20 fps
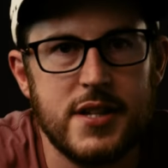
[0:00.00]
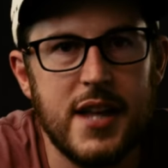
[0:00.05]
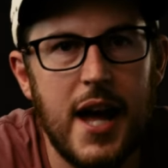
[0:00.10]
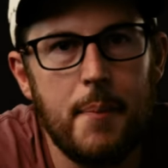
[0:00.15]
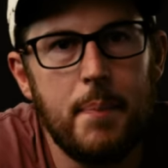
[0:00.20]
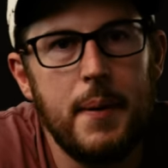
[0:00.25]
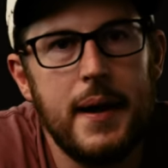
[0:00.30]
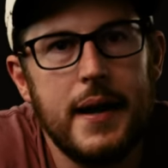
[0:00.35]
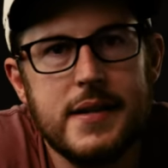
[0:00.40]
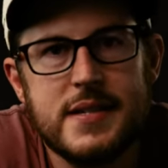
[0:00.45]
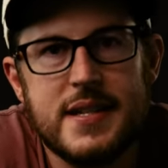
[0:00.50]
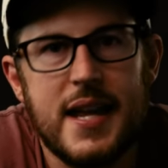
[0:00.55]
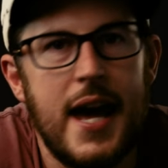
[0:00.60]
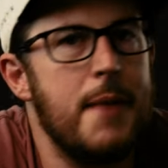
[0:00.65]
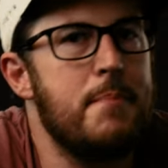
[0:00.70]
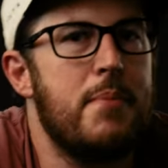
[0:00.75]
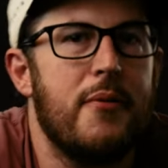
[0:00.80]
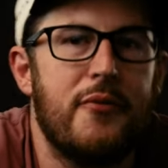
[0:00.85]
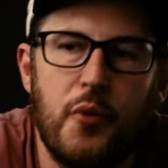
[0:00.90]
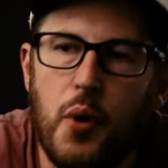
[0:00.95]
So that being
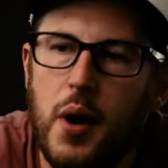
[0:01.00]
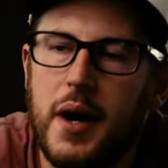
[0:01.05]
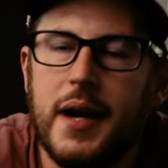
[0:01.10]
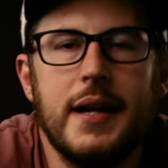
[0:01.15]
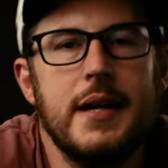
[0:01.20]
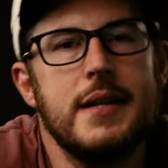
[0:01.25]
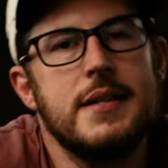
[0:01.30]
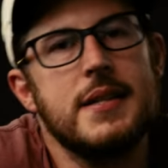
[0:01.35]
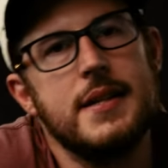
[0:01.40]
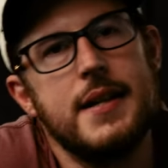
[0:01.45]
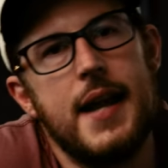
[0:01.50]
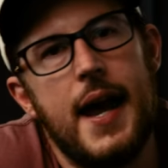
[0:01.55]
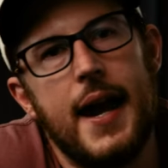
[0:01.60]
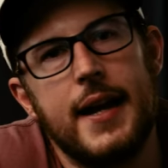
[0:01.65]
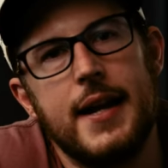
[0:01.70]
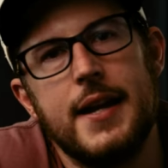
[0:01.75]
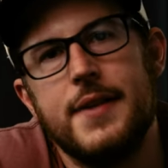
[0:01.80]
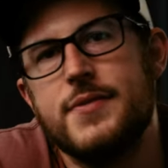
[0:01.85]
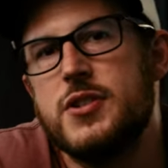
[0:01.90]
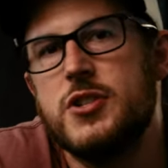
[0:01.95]
said, before I get into the
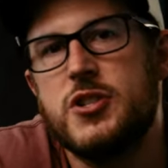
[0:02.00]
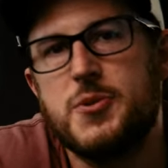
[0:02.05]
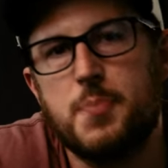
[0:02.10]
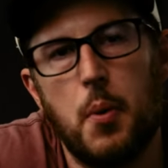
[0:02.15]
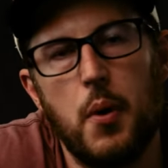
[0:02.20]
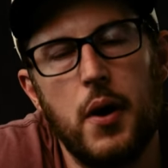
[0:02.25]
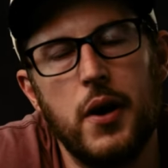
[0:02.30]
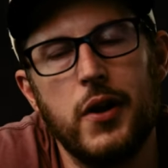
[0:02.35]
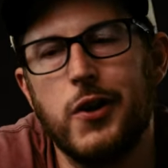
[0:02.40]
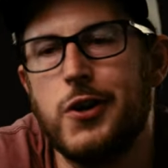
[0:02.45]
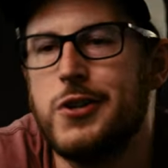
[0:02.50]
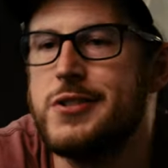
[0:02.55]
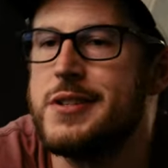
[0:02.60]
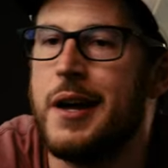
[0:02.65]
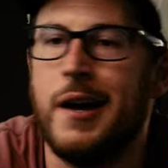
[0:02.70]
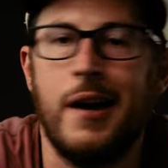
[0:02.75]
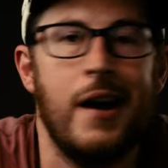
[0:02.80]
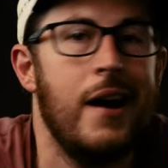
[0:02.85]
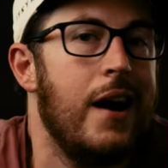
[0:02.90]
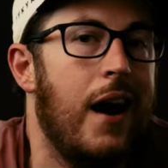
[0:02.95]
negatives and spoilers,
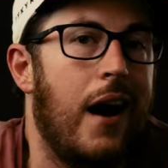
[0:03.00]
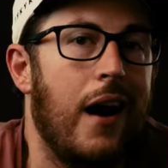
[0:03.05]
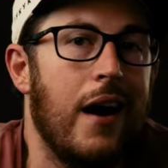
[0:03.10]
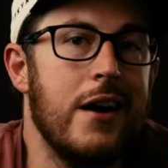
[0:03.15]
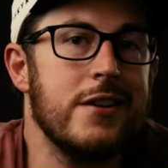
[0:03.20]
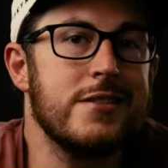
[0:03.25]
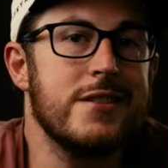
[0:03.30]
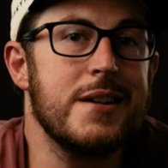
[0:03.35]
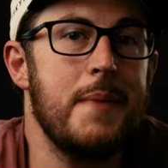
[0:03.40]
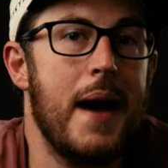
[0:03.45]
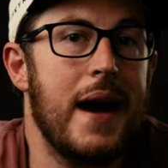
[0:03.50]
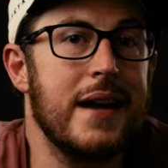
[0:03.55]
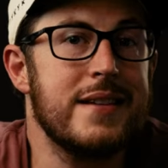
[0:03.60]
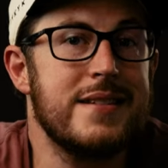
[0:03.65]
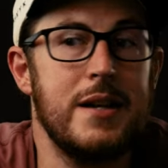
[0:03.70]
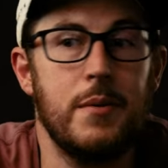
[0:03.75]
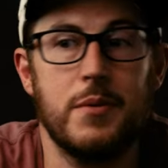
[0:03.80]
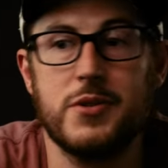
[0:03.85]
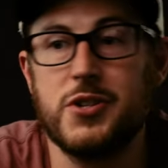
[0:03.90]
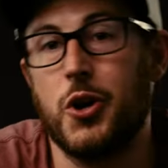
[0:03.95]
honestly,
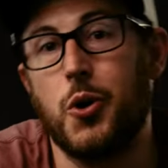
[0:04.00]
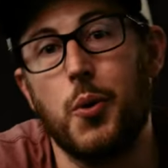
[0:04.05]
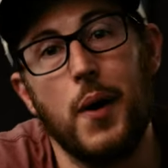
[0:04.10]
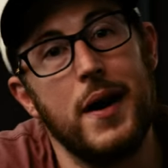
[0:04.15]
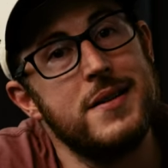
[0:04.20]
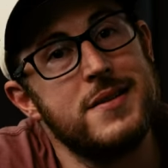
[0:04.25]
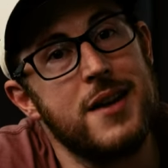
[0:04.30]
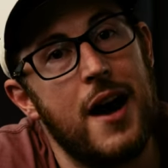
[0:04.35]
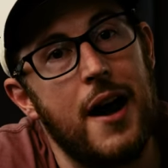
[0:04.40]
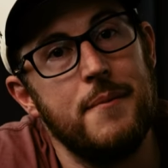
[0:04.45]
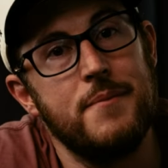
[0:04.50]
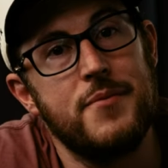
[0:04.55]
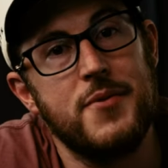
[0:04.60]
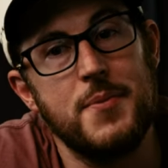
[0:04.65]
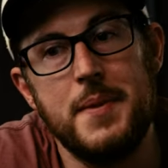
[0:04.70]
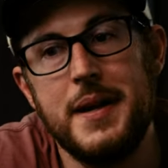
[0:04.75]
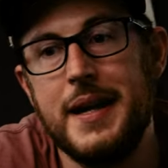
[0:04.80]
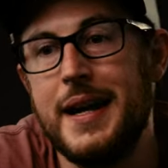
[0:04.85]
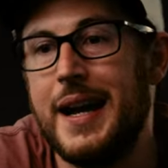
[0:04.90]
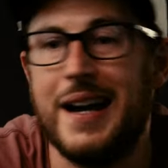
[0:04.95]
MaXXXine was a great time for
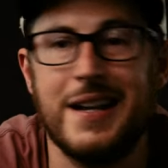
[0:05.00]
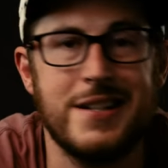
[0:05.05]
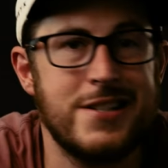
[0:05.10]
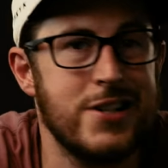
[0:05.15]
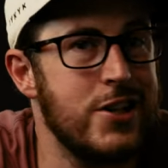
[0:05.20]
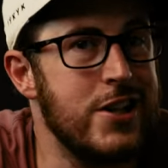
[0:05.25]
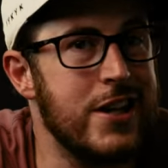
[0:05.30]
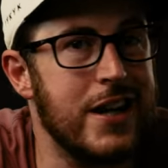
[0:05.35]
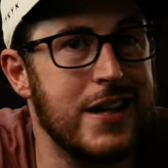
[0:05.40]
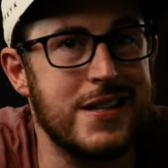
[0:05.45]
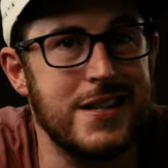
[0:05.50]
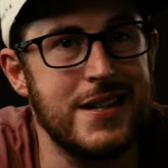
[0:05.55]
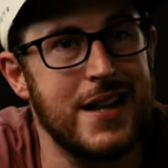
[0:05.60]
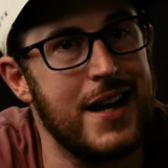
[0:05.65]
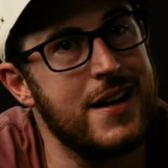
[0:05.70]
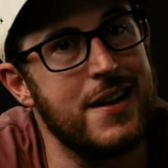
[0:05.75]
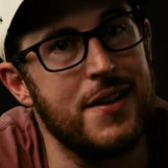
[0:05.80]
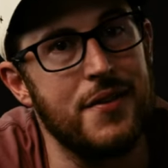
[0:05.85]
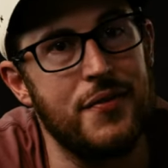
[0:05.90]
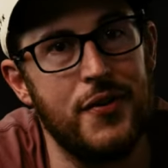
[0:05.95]
me until you get to the
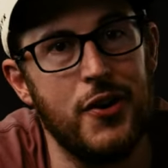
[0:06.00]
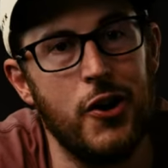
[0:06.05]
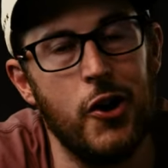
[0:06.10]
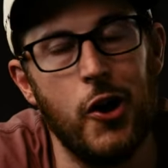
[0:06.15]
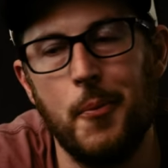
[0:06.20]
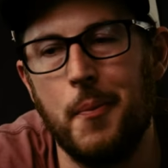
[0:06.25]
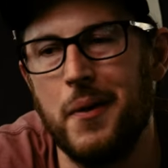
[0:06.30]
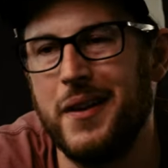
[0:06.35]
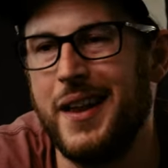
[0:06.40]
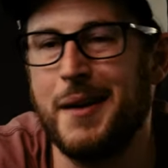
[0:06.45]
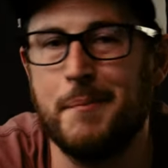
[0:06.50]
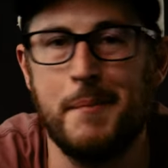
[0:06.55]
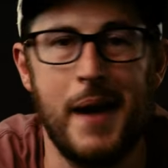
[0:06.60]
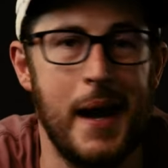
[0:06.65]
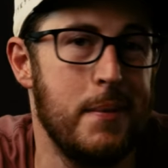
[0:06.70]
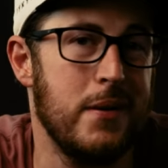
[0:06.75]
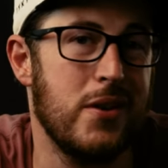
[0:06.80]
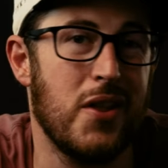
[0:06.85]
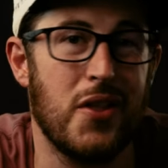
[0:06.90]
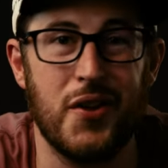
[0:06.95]
end of the film, like
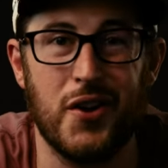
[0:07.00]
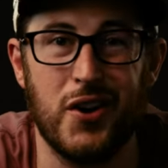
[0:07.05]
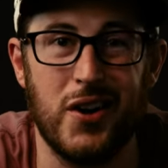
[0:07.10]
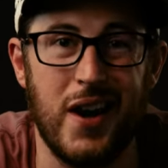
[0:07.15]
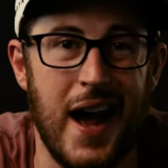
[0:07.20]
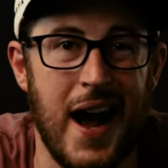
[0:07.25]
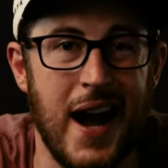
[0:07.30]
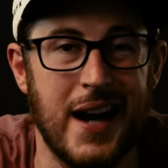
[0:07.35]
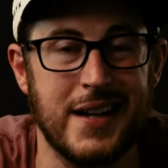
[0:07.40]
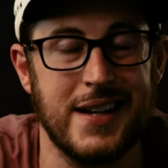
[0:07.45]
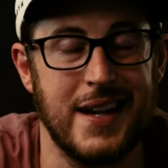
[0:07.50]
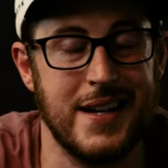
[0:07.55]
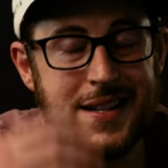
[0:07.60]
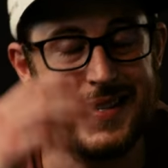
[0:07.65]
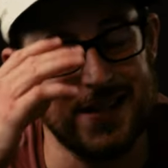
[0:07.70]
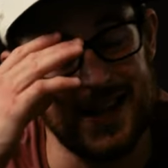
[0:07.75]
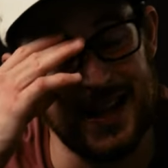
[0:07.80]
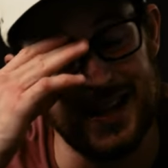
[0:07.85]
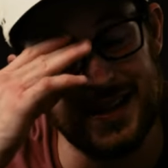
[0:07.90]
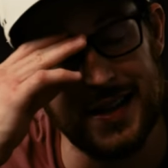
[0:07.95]
maybe the third act, I'd
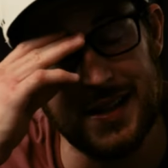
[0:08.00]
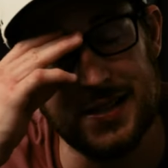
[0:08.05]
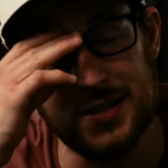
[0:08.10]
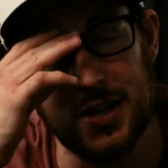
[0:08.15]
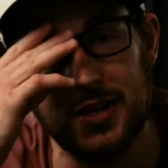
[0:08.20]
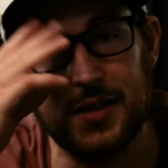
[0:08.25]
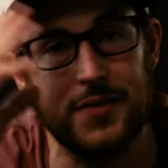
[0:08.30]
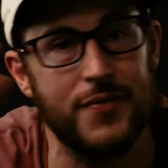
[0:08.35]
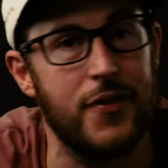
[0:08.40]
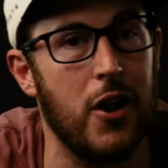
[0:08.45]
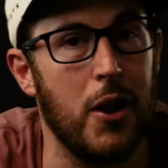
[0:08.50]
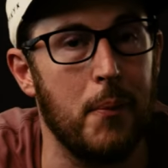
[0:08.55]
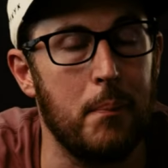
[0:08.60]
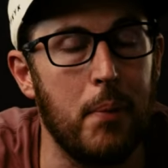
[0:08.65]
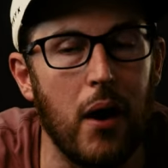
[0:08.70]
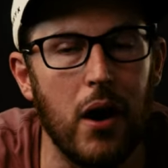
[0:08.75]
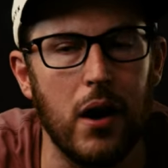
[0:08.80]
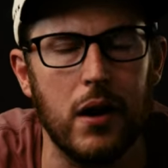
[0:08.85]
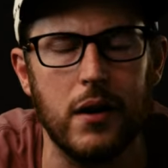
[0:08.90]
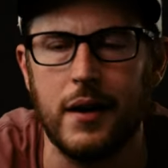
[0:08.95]
say things start to fall
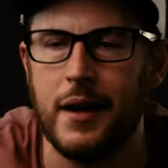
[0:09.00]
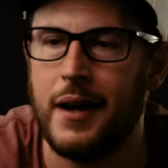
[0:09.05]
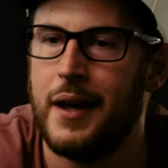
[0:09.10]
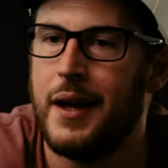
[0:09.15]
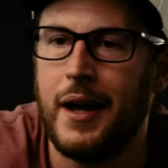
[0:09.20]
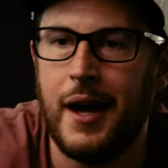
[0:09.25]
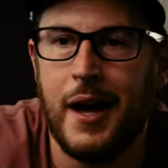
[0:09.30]
apart.